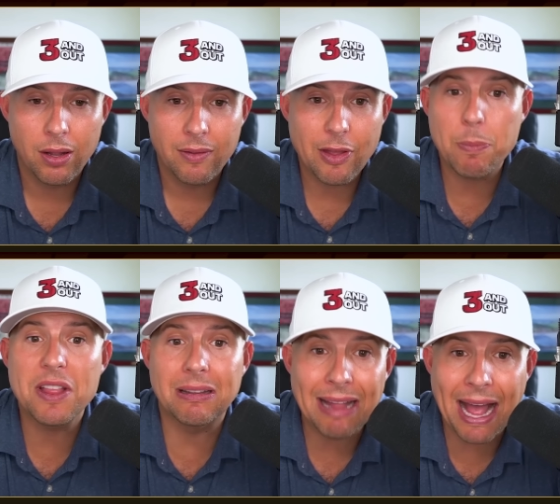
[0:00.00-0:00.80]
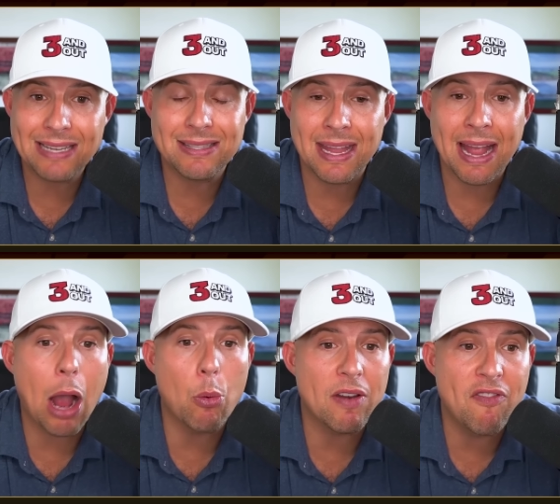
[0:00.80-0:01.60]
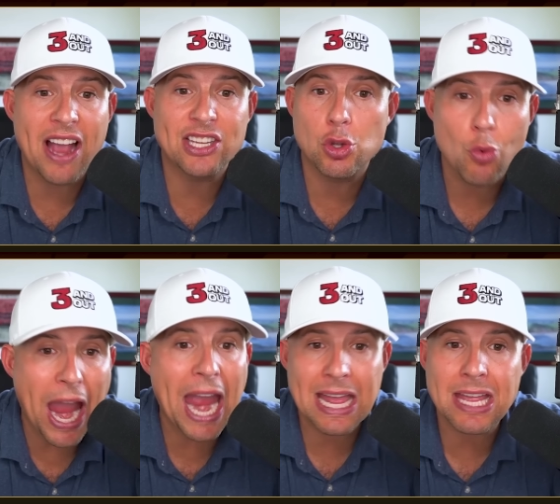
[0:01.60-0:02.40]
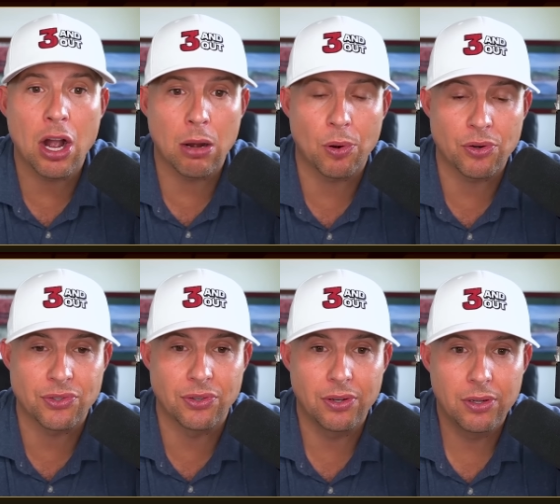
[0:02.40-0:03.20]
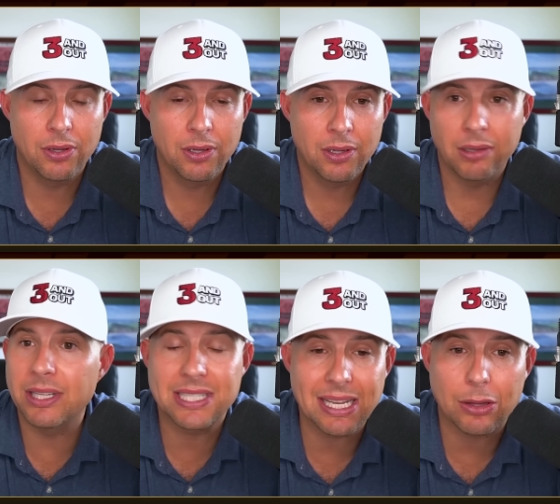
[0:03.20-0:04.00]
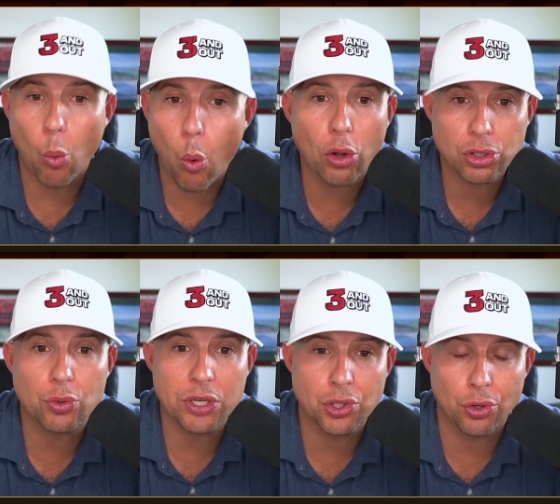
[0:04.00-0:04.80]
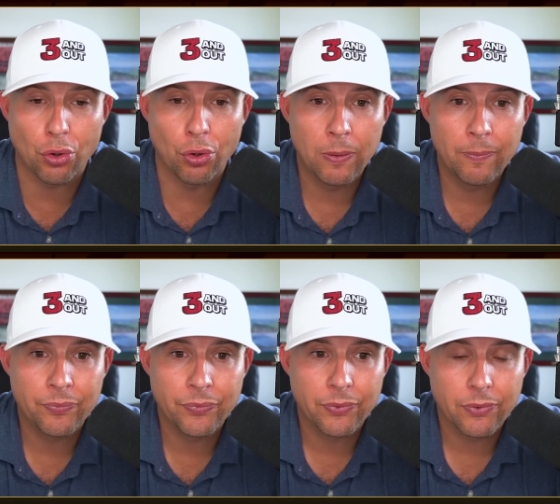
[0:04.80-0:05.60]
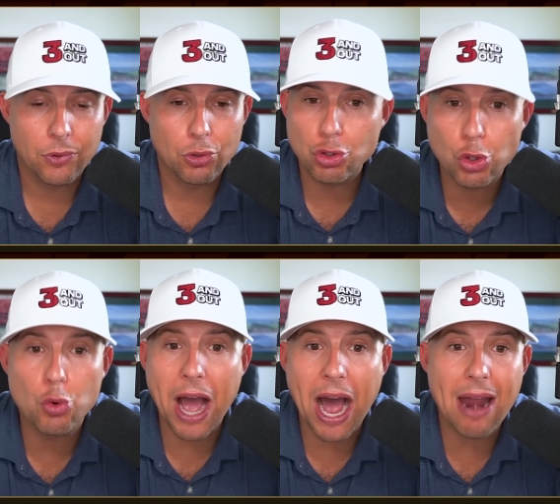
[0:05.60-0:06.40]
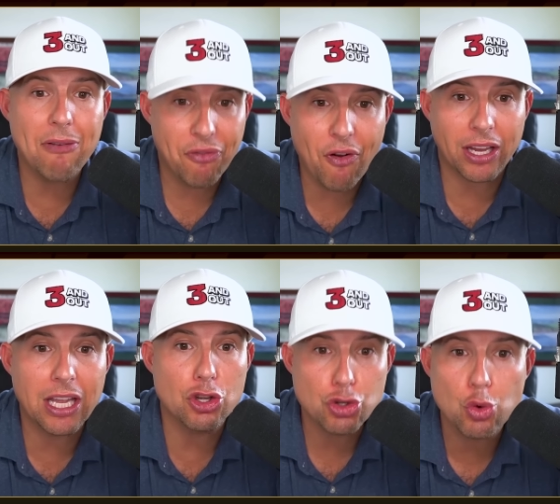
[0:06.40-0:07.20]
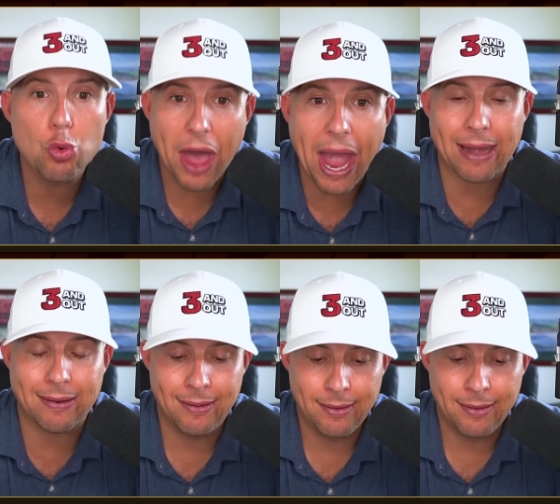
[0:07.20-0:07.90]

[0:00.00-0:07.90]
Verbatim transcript: That'd be the last thing I would advise to any young person, unless it's like the Wall Street Journal. Do not fucking do that.